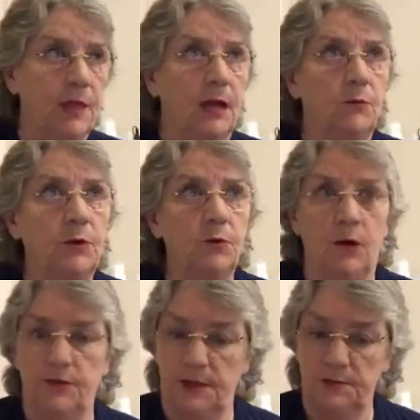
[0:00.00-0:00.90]
we
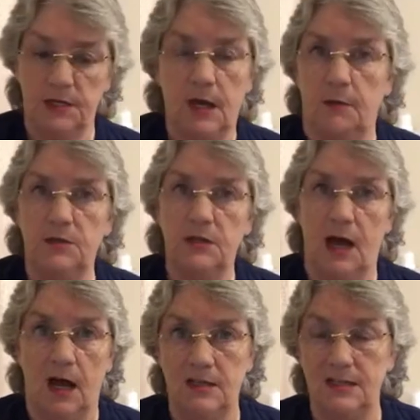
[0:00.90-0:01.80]
want them to come to
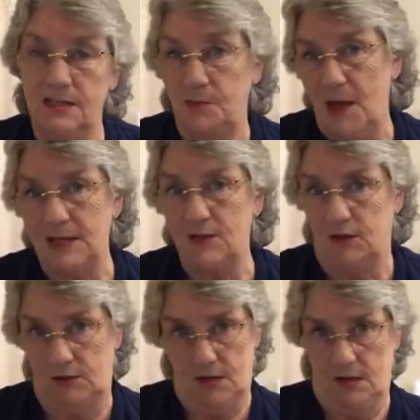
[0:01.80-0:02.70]
us and depend on
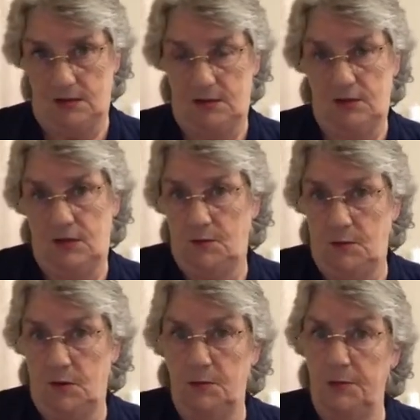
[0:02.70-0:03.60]
us so that we
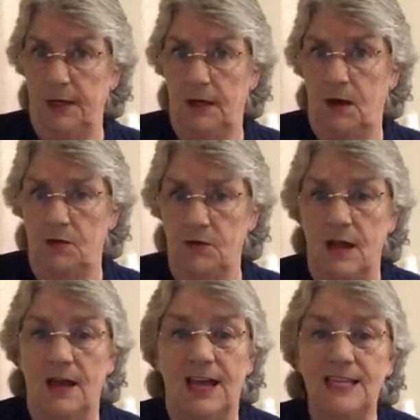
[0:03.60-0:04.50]
won't be alone.
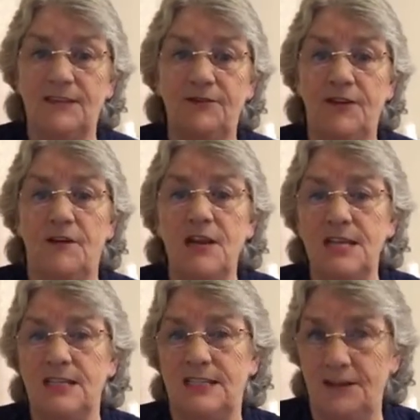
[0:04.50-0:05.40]
It's a
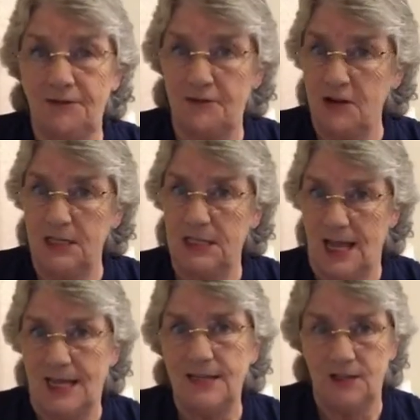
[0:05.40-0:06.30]
very different
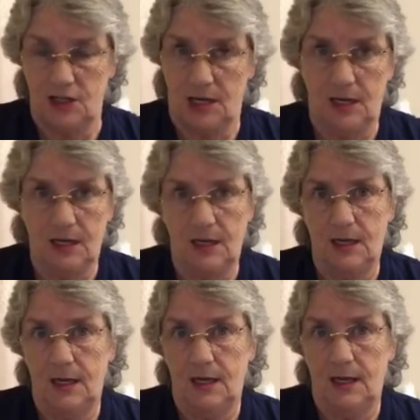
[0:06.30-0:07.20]
energy.
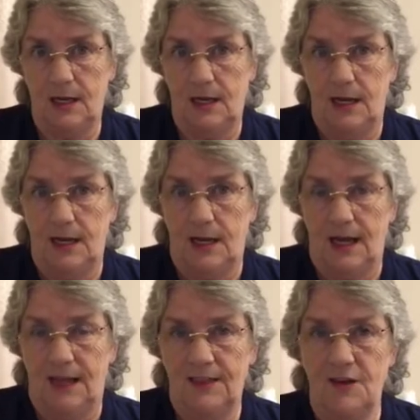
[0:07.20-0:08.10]

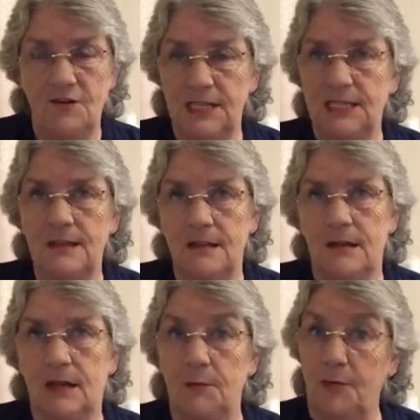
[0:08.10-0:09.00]
There isn't the
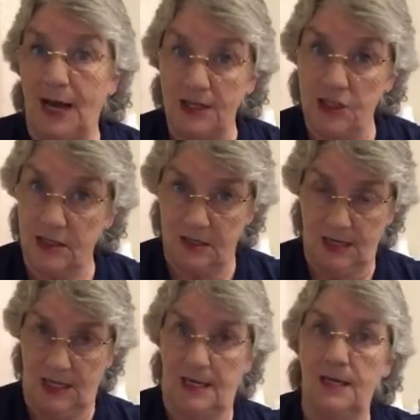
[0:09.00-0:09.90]
compassion
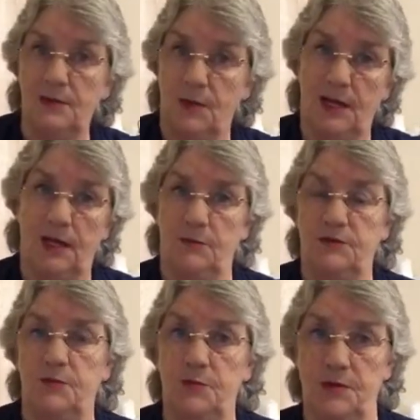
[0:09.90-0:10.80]
in it when it comes
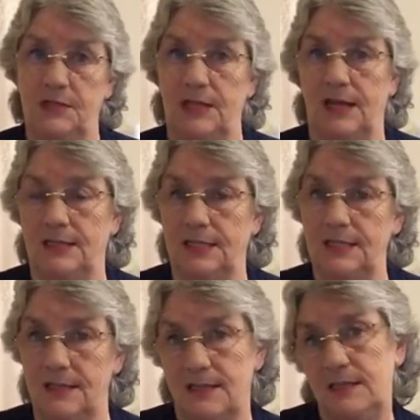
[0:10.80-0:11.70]
from personality
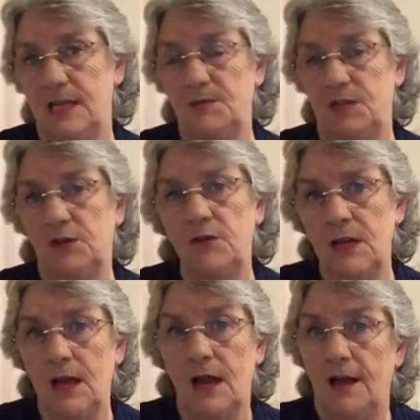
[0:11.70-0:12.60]
to the same degree
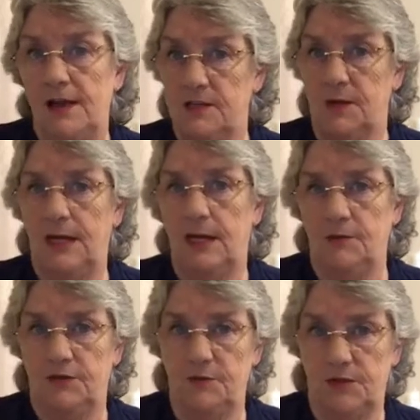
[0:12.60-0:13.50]
as when it comes
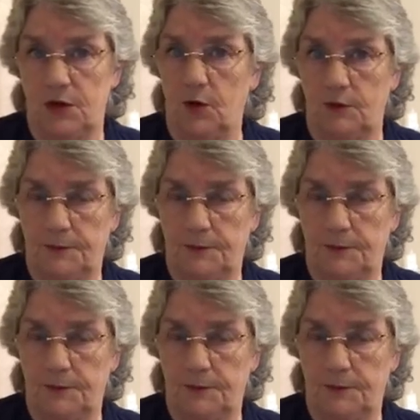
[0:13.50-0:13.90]
from soul.